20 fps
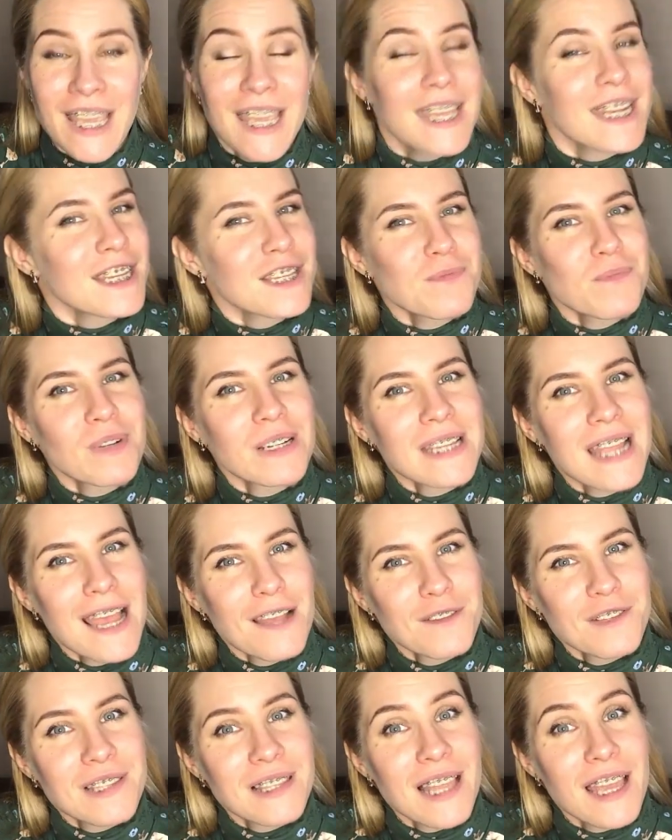It is
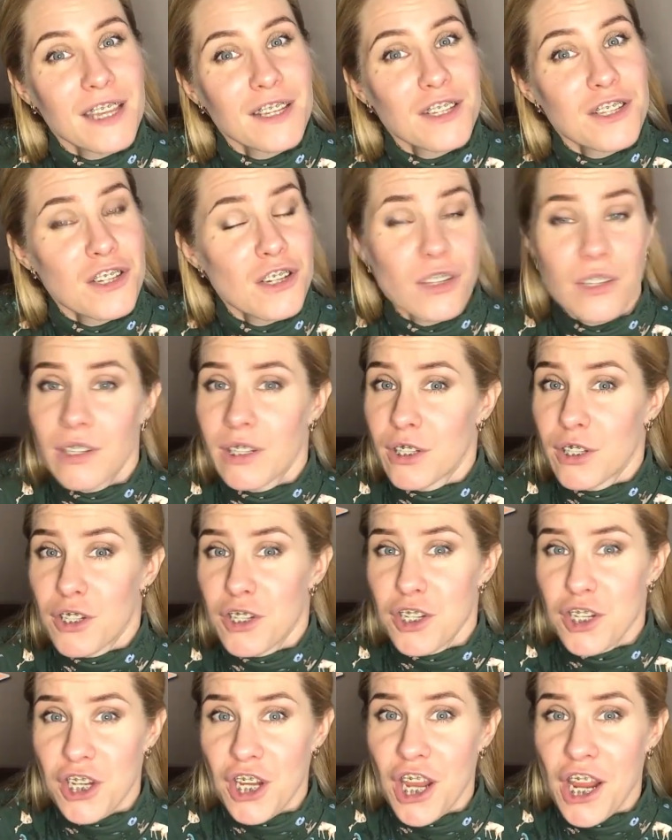pronounced like ch in
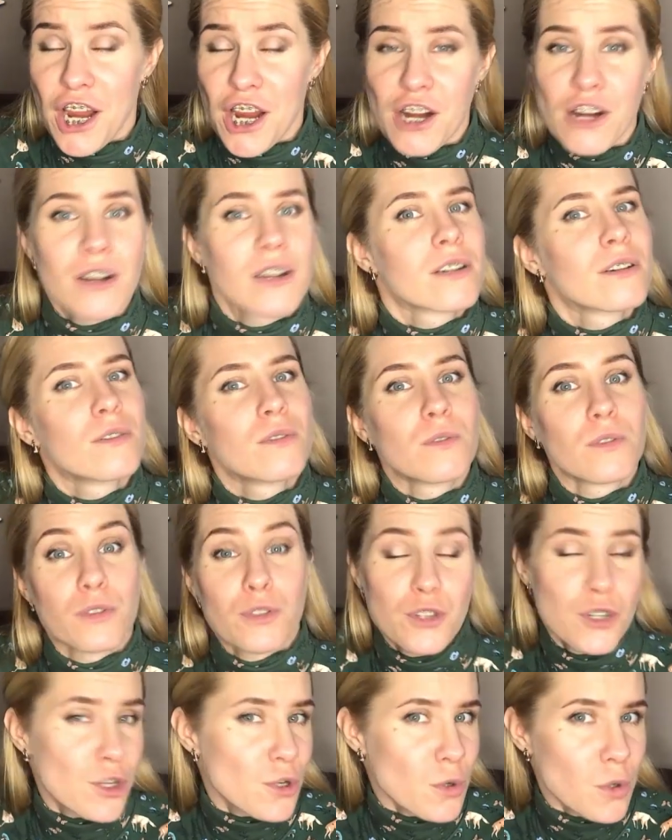cheer or
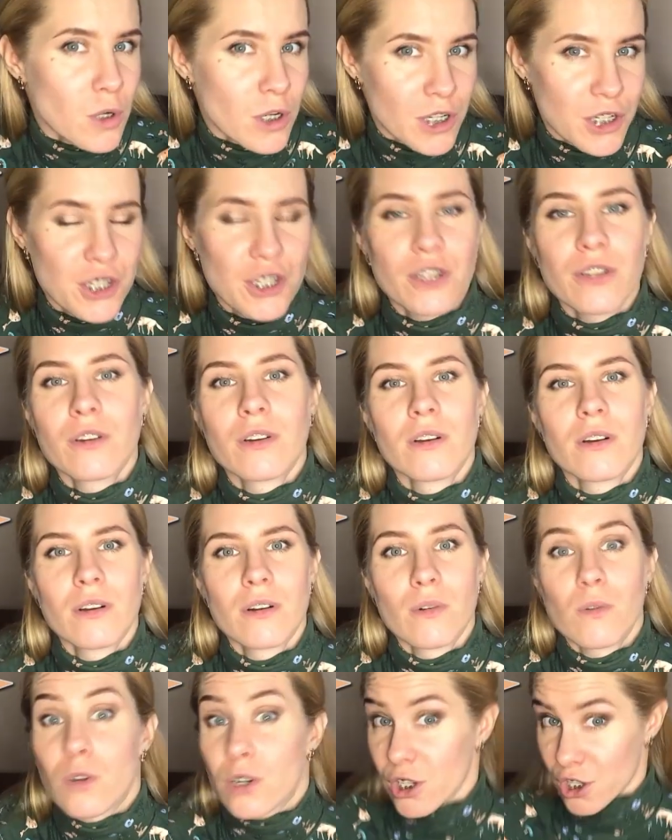church
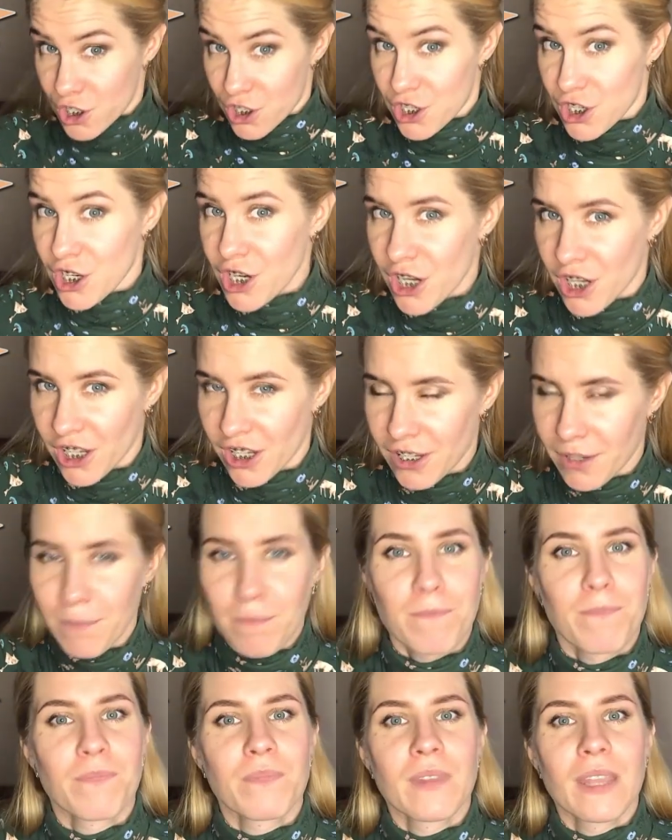or chick,
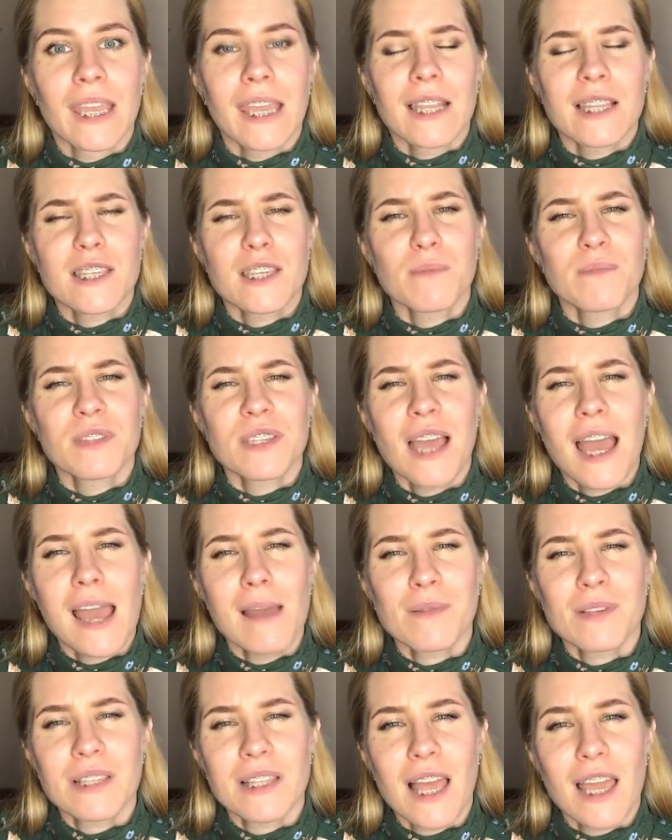and
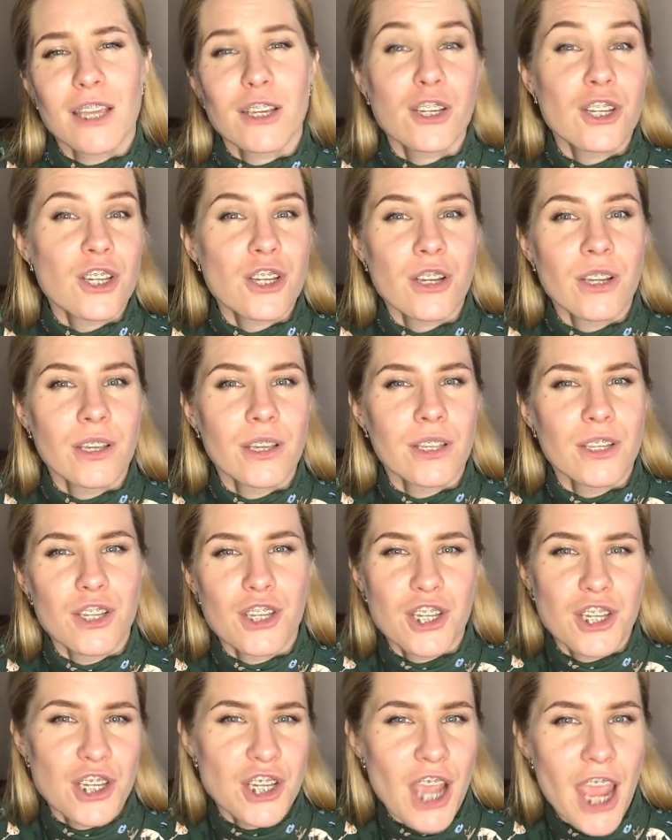sometimes like sh in
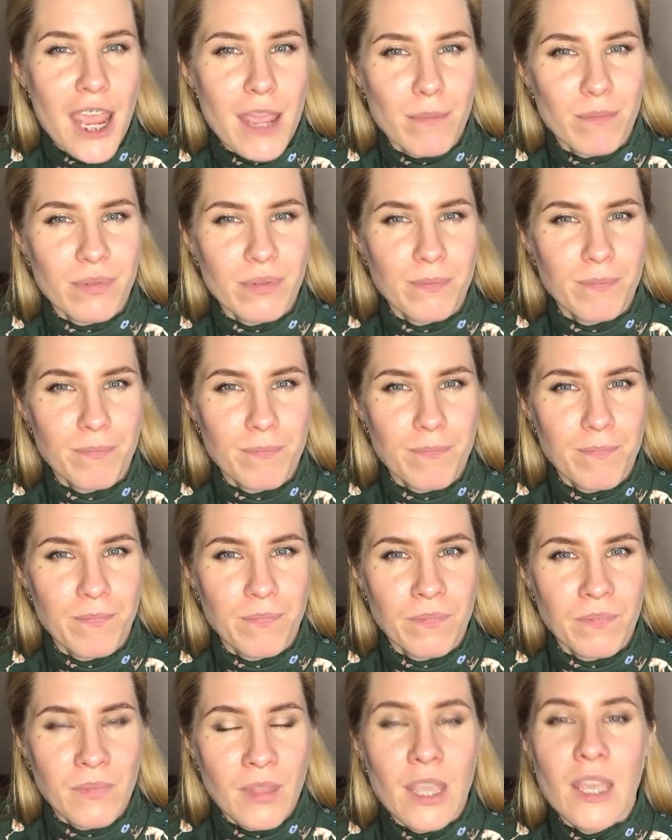shape
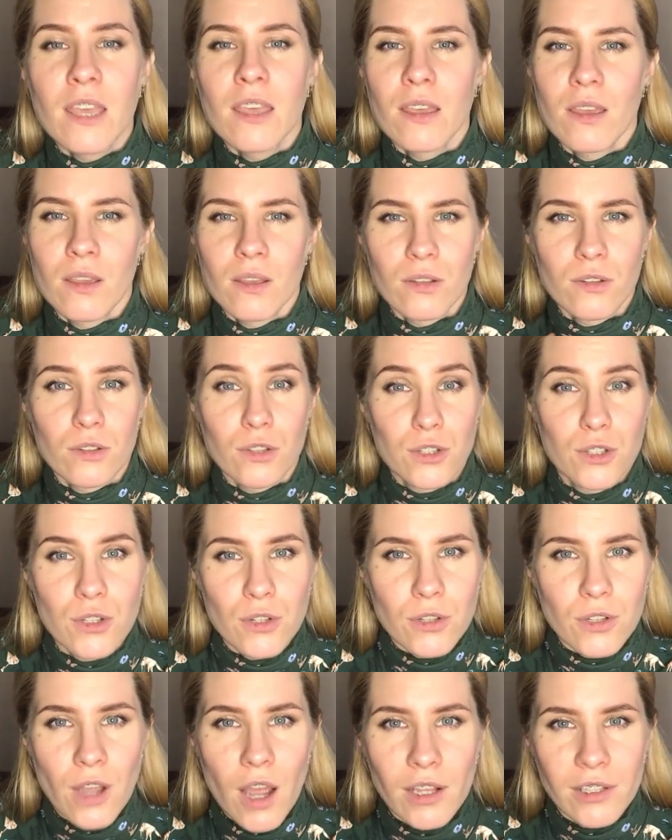
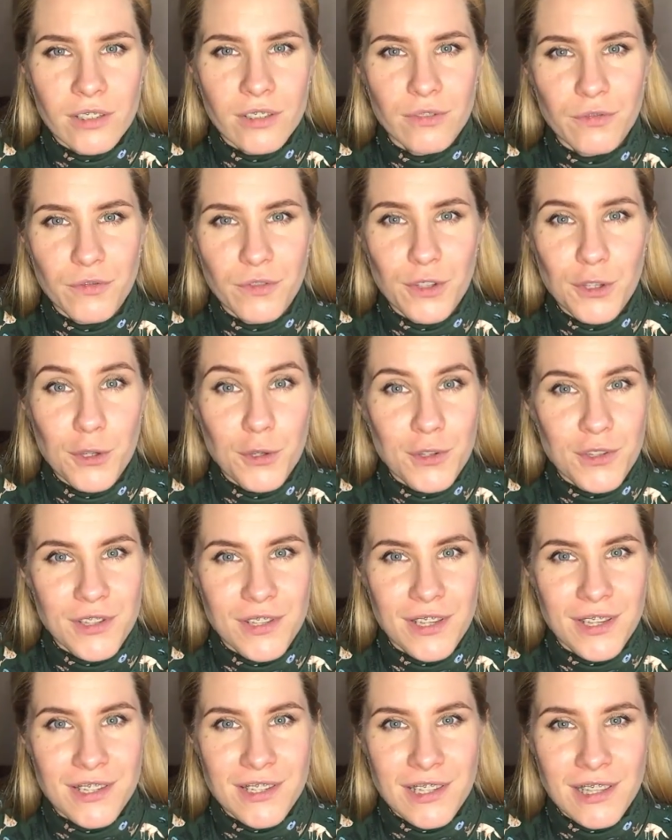do not confuse
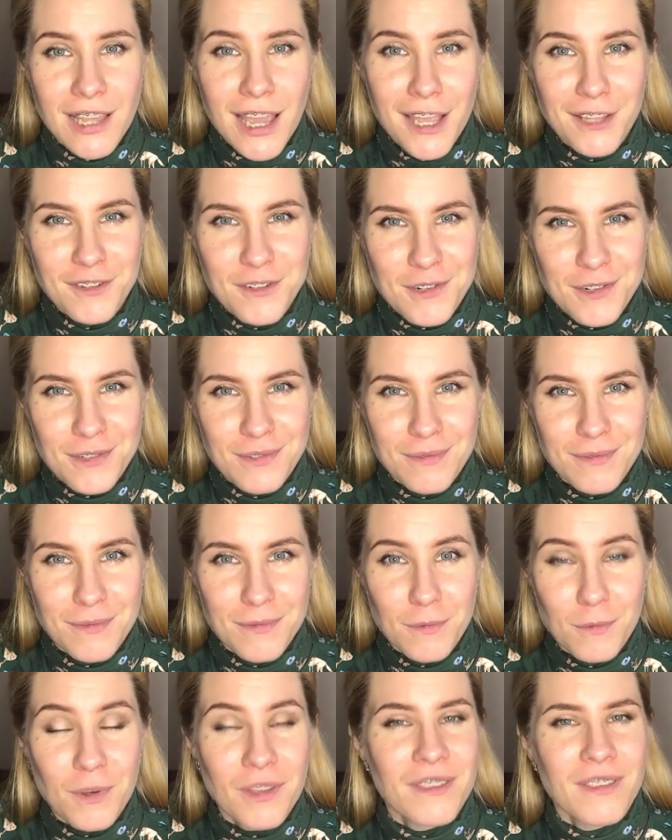this letter
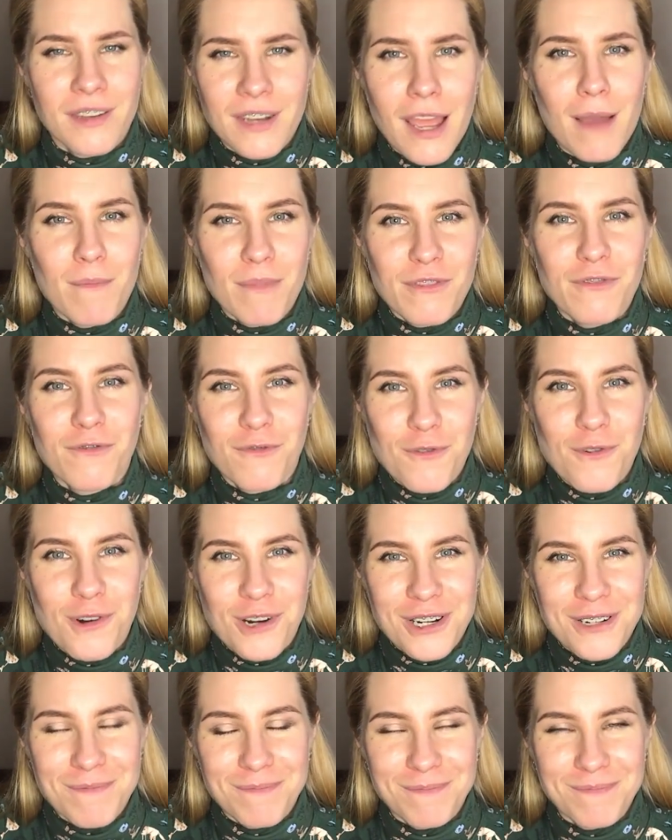with the number
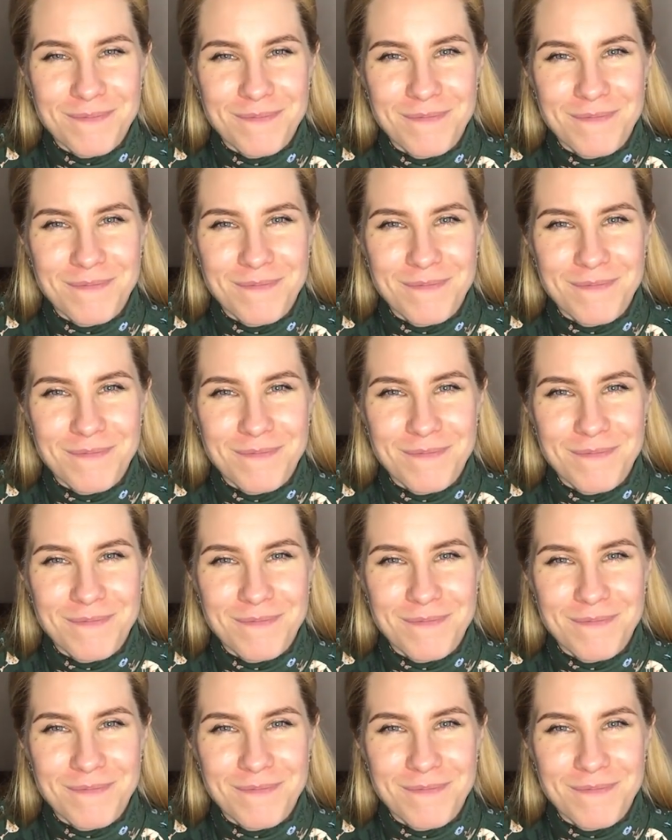four.